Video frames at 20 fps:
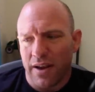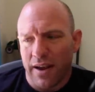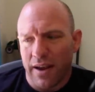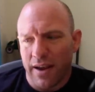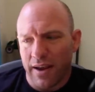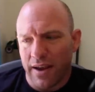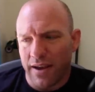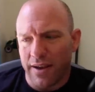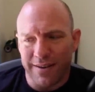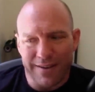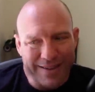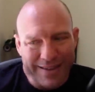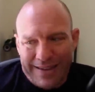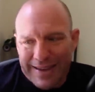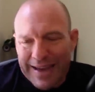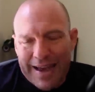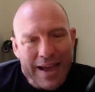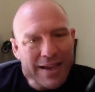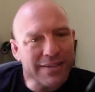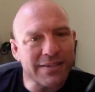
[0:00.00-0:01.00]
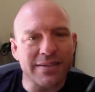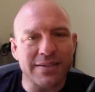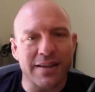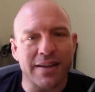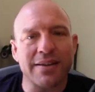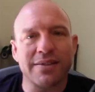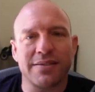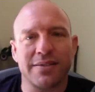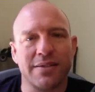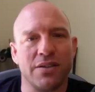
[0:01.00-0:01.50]
And he has a
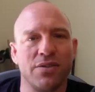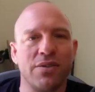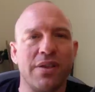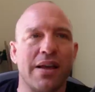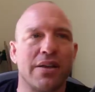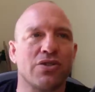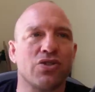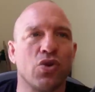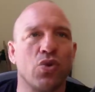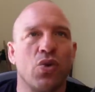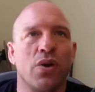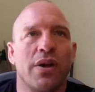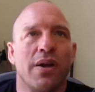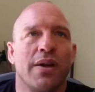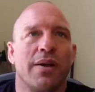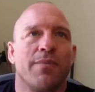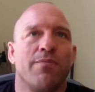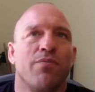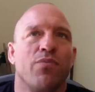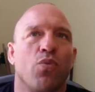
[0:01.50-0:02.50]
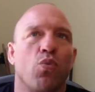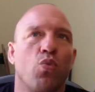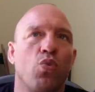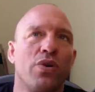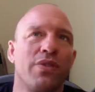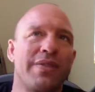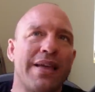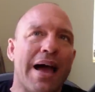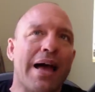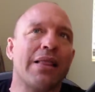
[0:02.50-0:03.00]
tendency to do that. So
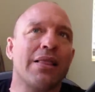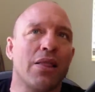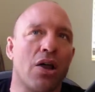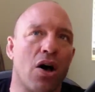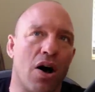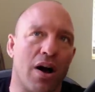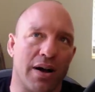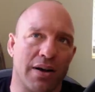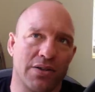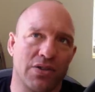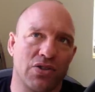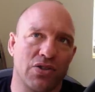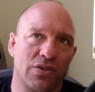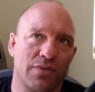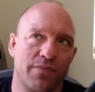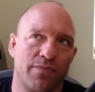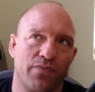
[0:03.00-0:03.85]
with that loss,